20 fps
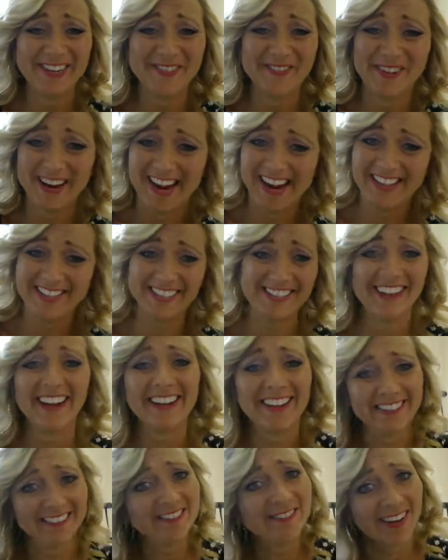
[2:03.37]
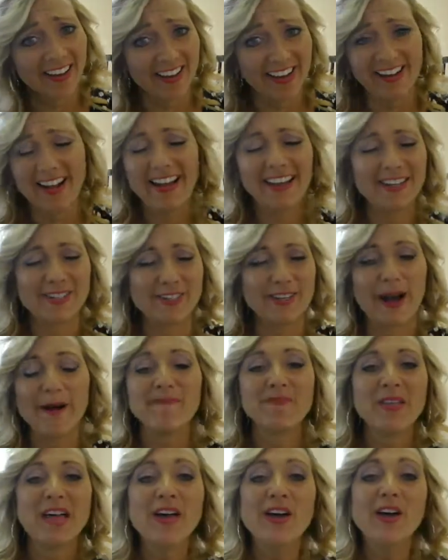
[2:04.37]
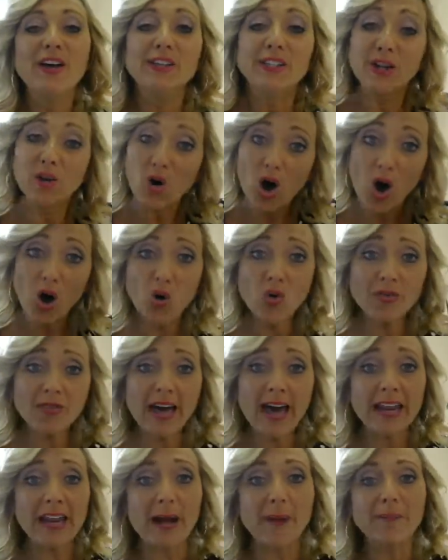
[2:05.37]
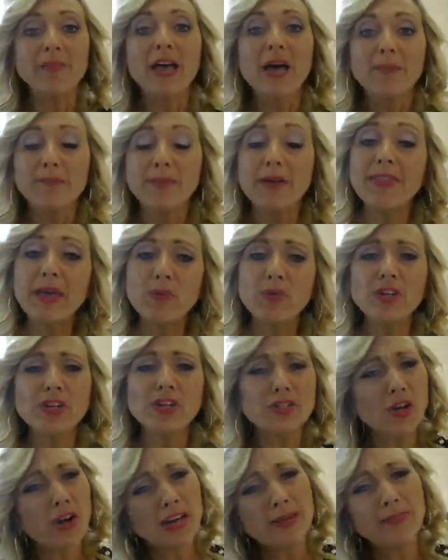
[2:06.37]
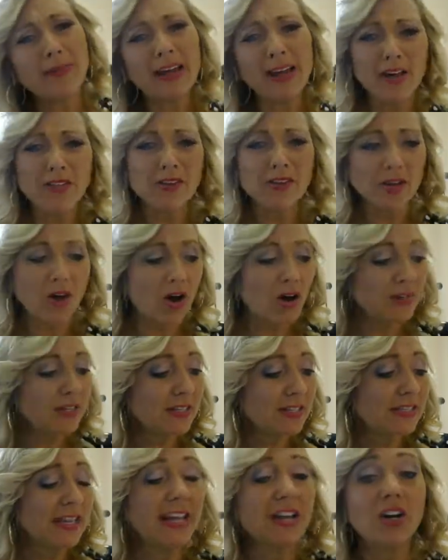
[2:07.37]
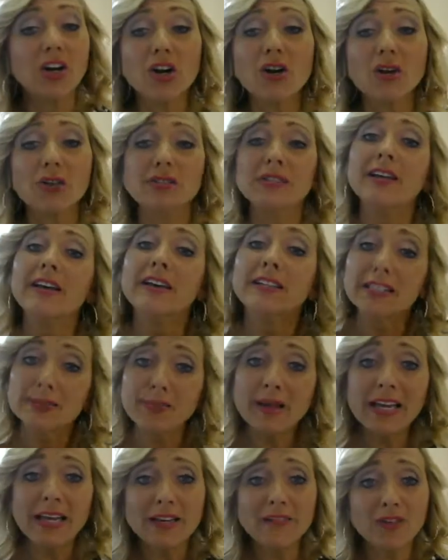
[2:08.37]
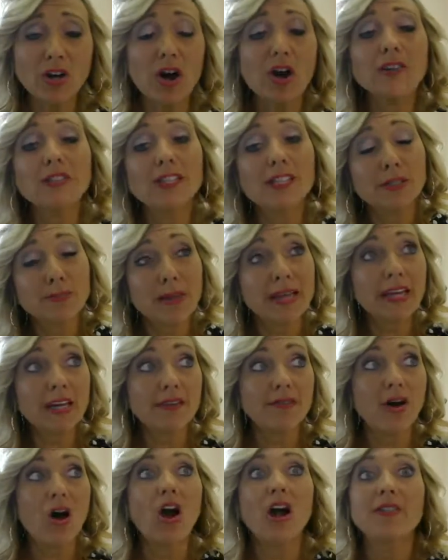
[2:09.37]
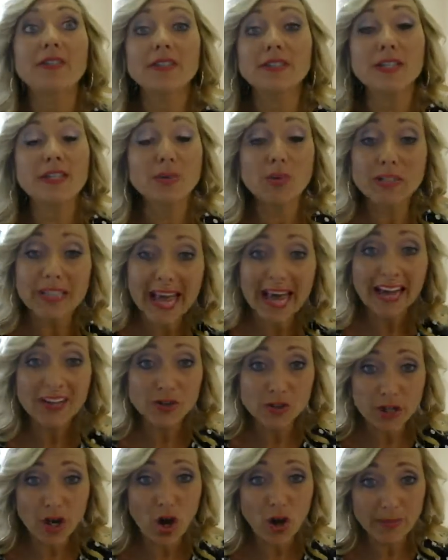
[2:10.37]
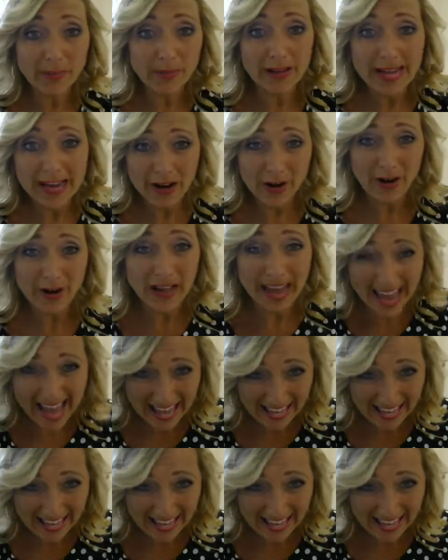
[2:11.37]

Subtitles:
weeks. Like, really, I get it now. So hold that up. But then when you're talking about other causes, say, girls, speaking of causes, speaking of heart, this is what's actually here